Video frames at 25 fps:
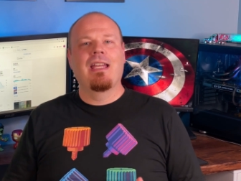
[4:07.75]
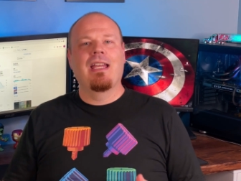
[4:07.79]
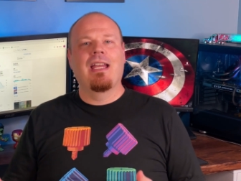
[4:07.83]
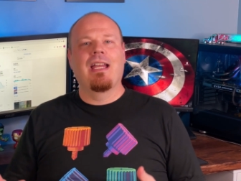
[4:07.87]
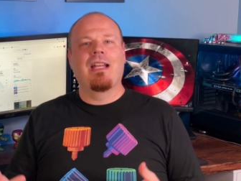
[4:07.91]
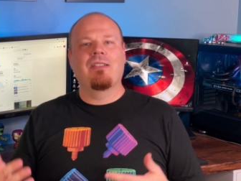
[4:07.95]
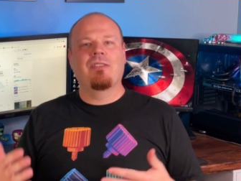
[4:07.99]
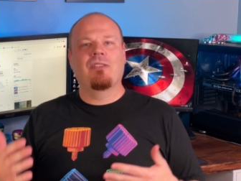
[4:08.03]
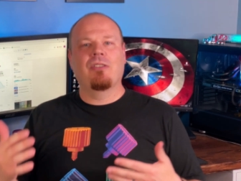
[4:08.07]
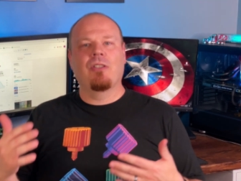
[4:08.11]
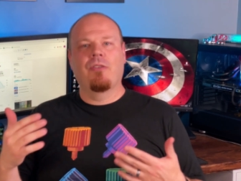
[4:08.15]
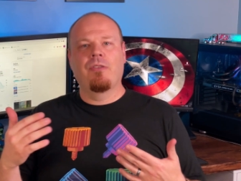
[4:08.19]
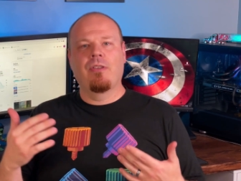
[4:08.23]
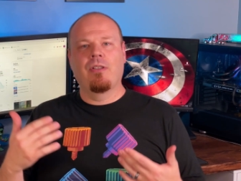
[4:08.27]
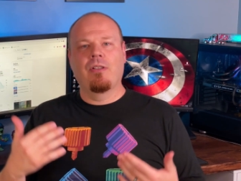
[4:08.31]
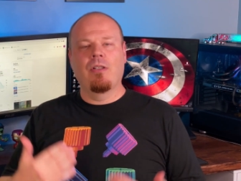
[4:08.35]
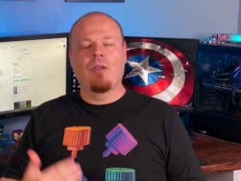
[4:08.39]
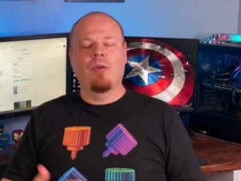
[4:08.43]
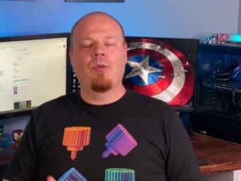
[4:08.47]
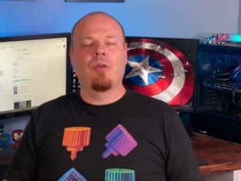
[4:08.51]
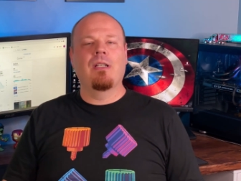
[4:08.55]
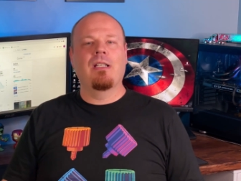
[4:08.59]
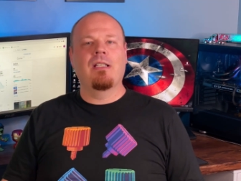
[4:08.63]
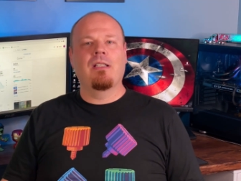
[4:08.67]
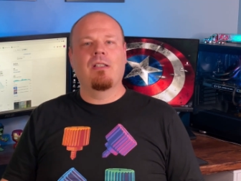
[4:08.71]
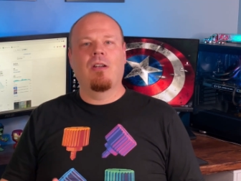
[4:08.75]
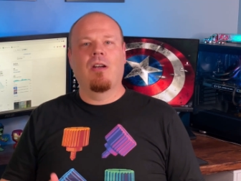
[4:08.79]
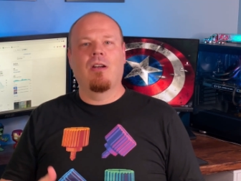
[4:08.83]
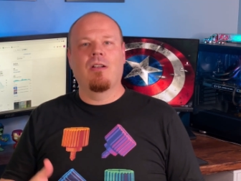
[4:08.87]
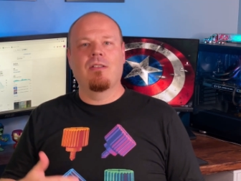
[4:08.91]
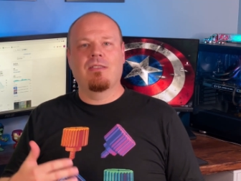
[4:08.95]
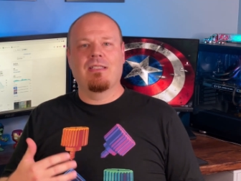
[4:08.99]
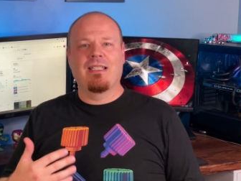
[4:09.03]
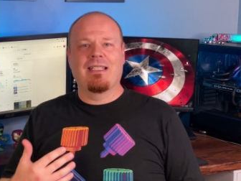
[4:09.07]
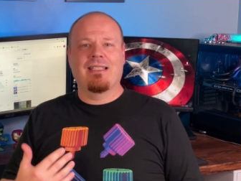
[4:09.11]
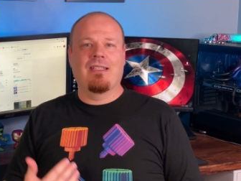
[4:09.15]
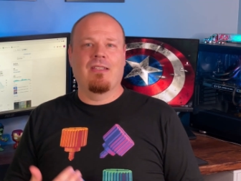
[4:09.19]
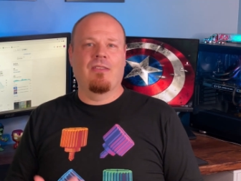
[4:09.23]
and so the lower end
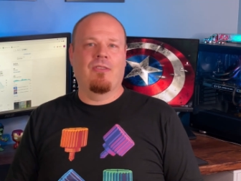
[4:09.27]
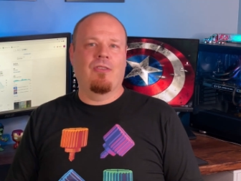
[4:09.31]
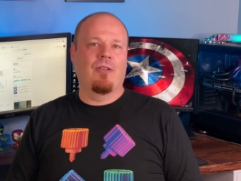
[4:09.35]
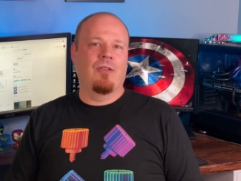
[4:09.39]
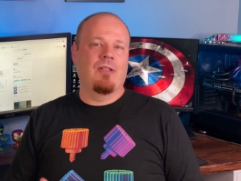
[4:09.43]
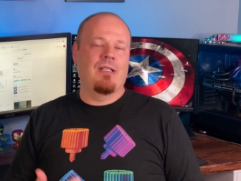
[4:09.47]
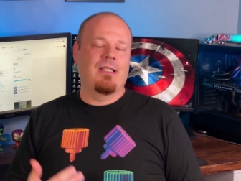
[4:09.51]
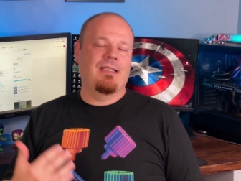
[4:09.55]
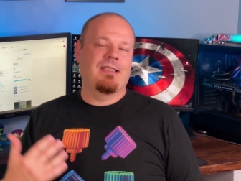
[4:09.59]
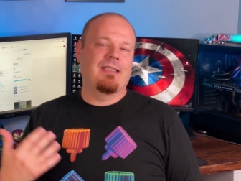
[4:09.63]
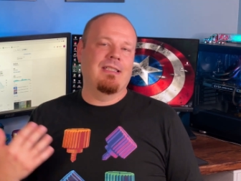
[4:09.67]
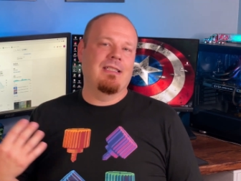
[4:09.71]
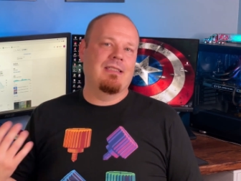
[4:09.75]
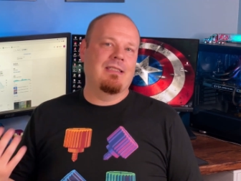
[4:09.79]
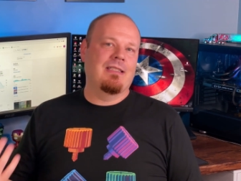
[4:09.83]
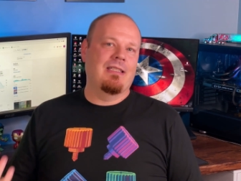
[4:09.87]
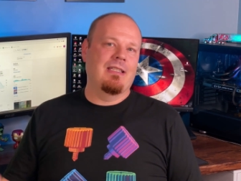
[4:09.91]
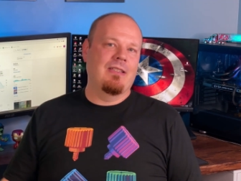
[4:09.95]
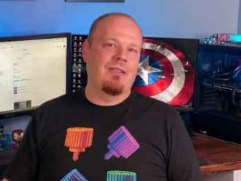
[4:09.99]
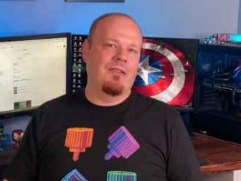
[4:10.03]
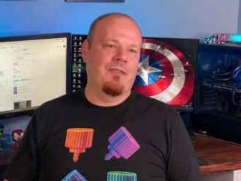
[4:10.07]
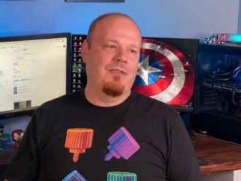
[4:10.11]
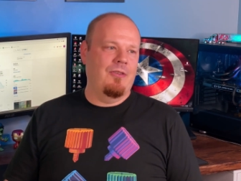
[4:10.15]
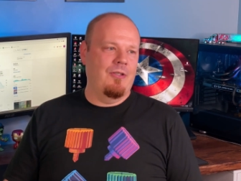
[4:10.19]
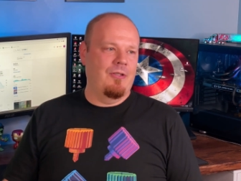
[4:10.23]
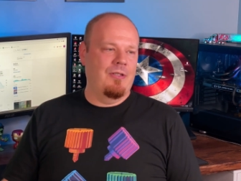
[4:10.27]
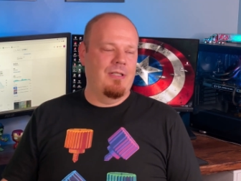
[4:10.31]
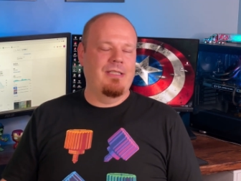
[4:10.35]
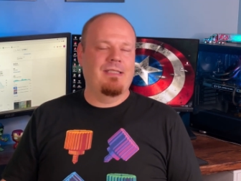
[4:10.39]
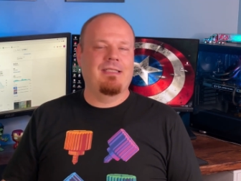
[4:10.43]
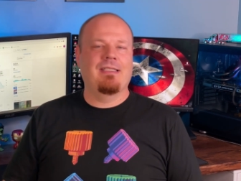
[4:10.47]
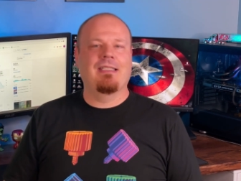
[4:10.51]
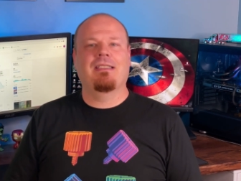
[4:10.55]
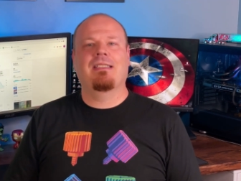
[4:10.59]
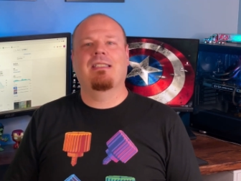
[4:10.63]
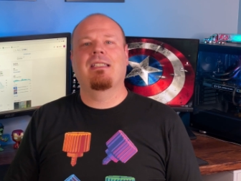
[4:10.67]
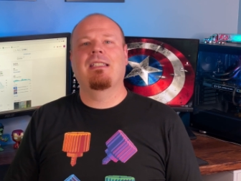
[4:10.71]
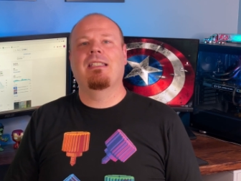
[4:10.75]
cards like the 3060, the
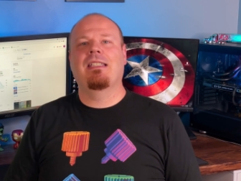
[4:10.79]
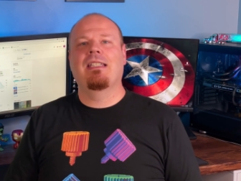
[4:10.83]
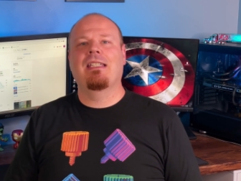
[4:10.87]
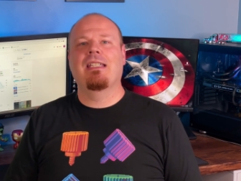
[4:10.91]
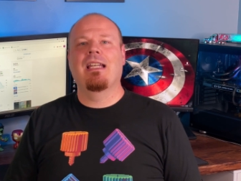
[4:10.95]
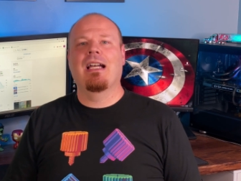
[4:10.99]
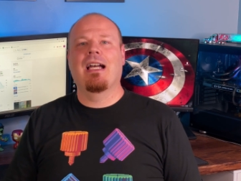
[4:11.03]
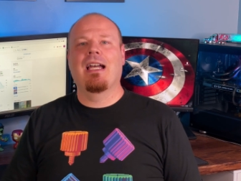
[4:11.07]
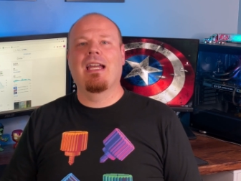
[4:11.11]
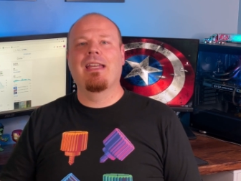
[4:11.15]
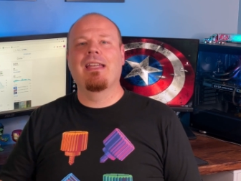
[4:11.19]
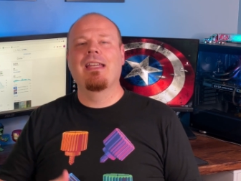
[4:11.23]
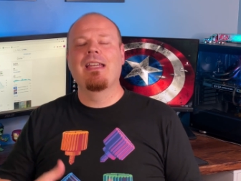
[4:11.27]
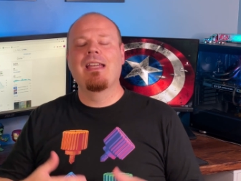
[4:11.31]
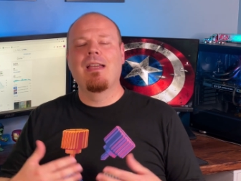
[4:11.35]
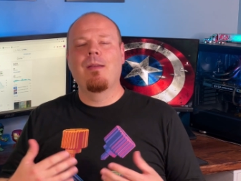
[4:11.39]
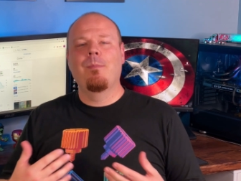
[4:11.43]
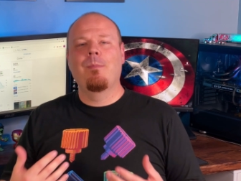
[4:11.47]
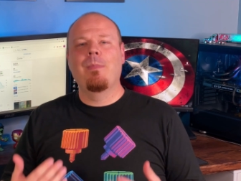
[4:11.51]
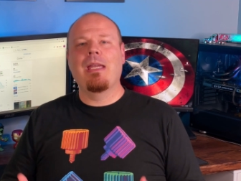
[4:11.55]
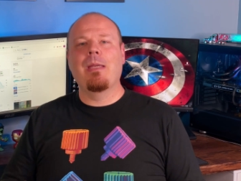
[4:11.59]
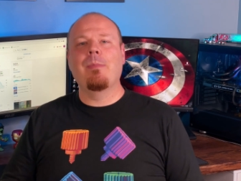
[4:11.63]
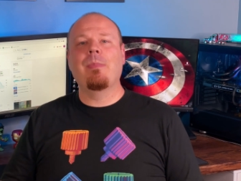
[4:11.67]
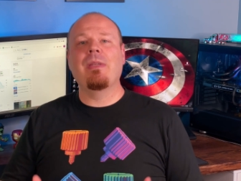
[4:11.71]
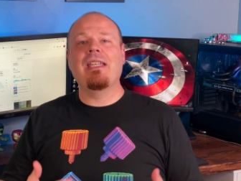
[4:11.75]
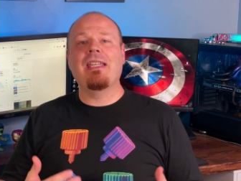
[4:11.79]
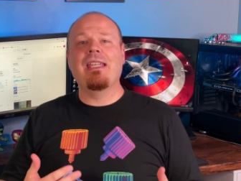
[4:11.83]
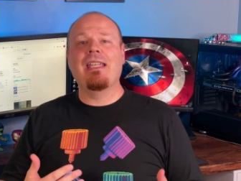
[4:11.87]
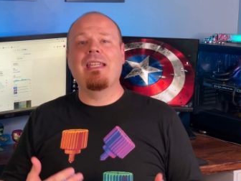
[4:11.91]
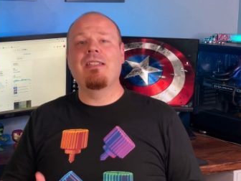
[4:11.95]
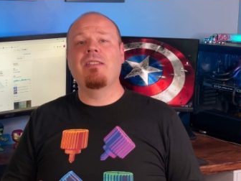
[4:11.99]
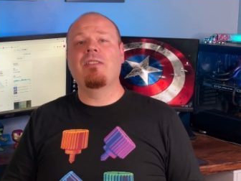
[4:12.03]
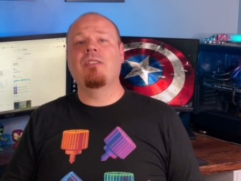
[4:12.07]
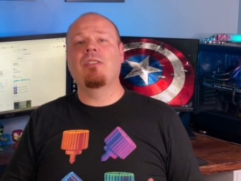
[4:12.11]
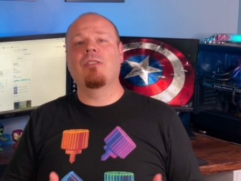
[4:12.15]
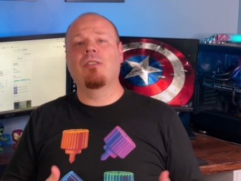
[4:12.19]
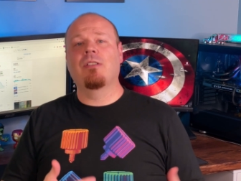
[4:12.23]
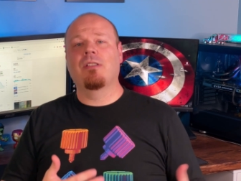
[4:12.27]
3060 Ti may be
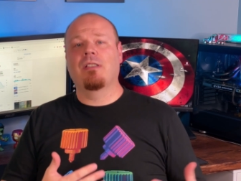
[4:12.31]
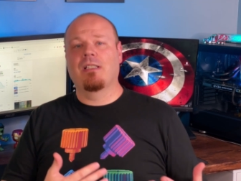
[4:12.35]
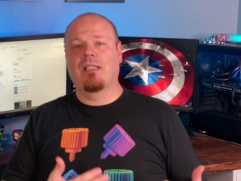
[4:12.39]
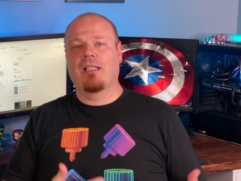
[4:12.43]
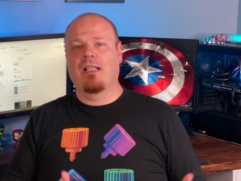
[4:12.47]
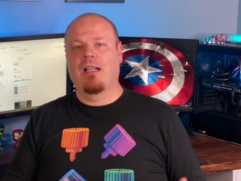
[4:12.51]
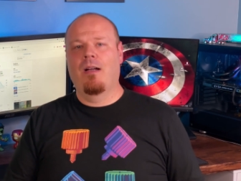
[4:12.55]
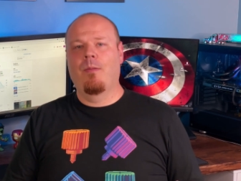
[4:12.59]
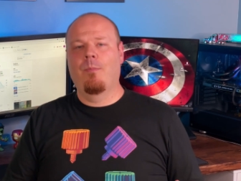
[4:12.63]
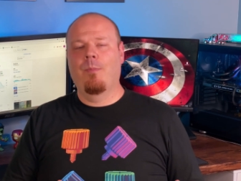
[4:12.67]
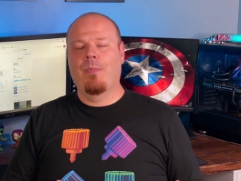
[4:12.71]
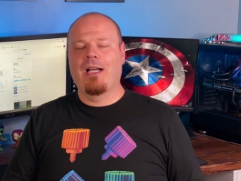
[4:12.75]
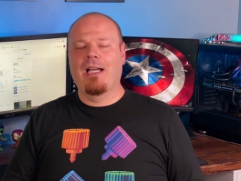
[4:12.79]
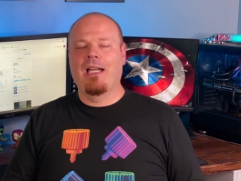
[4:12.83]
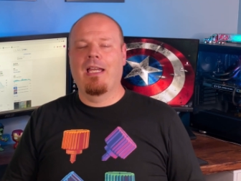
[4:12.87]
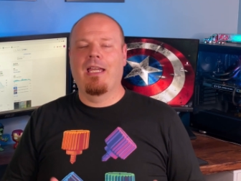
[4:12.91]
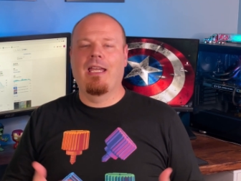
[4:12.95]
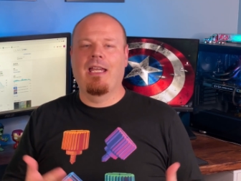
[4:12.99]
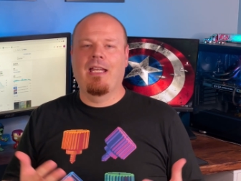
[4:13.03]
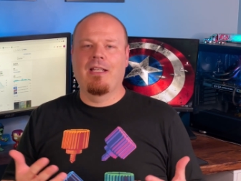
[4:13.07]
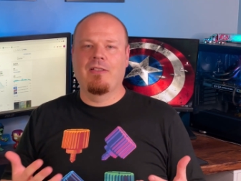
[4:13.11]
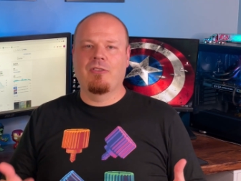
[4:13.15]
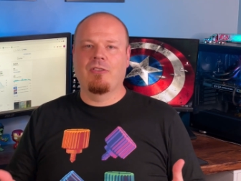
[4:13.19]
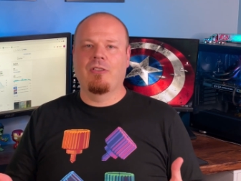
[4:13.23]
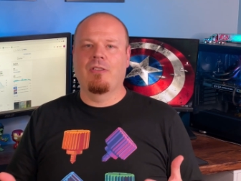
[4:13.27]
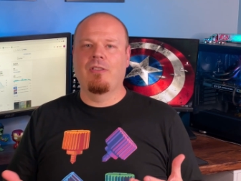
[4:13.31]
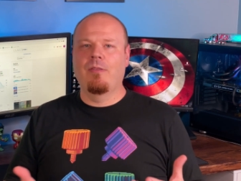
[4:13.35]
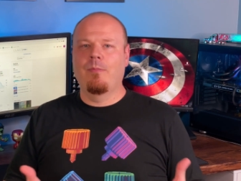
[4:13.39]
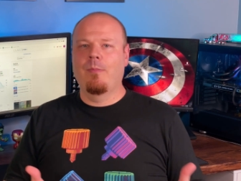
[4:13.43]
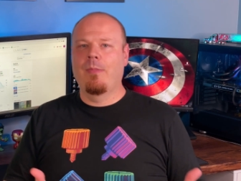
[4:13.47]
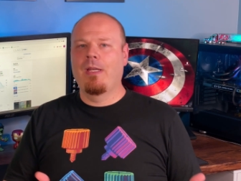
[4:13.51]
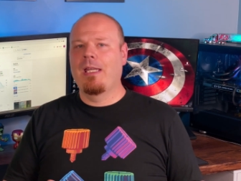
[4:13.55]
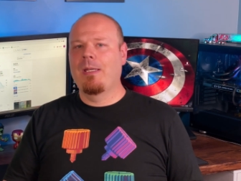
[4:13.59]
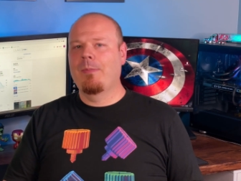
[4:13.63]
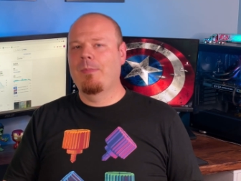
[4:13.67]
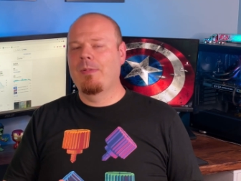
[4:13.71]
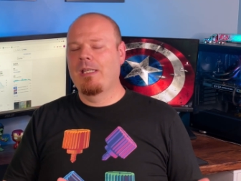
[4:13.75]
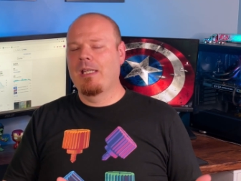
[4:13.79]
easier to come by, and so you
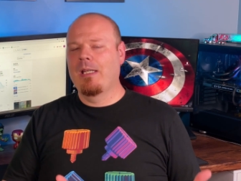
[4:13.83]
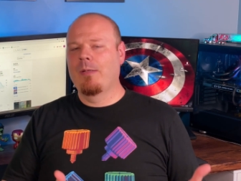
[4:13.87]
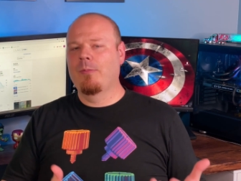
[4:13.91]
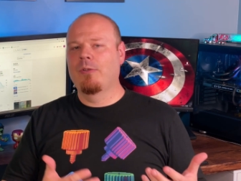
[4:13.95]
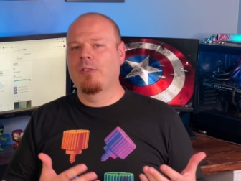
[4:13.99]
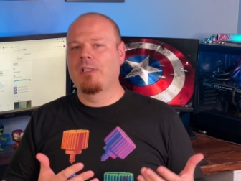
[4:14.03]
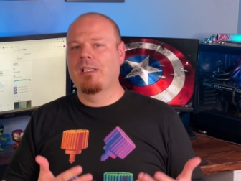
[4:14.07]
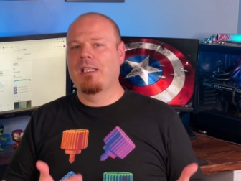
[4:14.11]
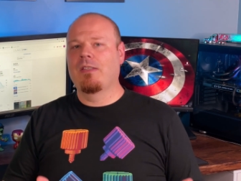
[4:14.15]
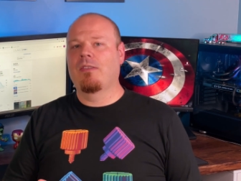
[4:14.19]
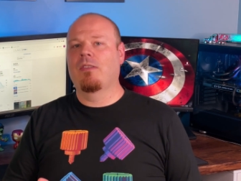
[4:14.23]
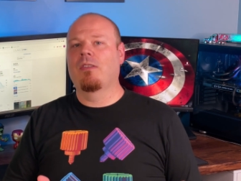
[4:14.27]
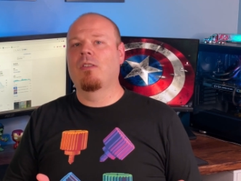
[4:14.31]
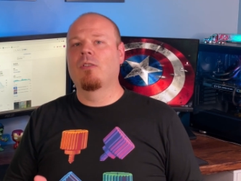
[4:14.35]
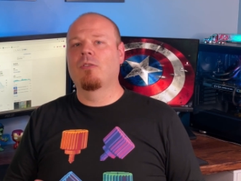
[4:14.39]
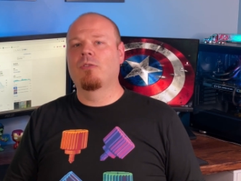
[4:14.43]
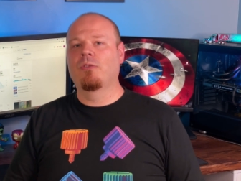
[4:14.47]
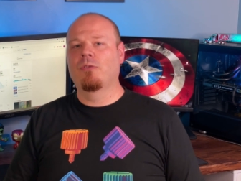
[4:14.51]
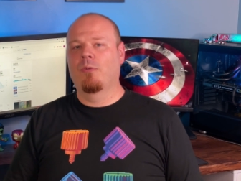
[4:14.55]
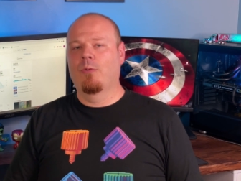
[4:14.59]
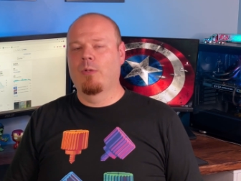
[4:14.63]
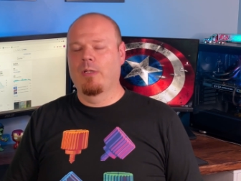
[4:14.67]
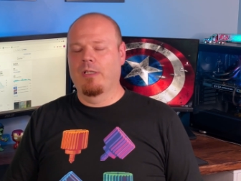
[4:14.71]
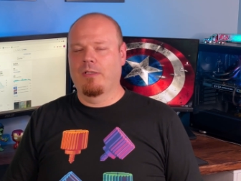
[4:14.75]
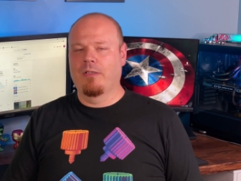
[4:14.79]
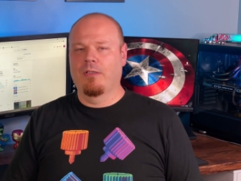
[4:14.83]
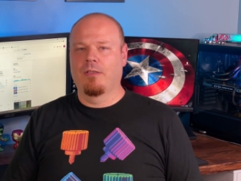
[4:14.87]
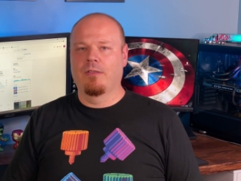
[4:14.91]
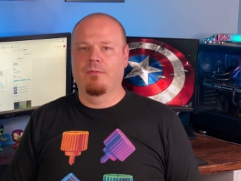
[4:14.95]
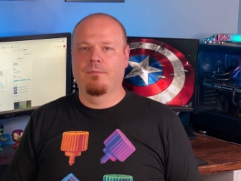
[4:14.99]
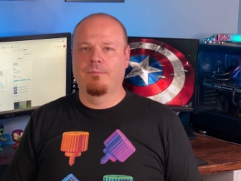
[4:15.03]
may be able to get those quicker.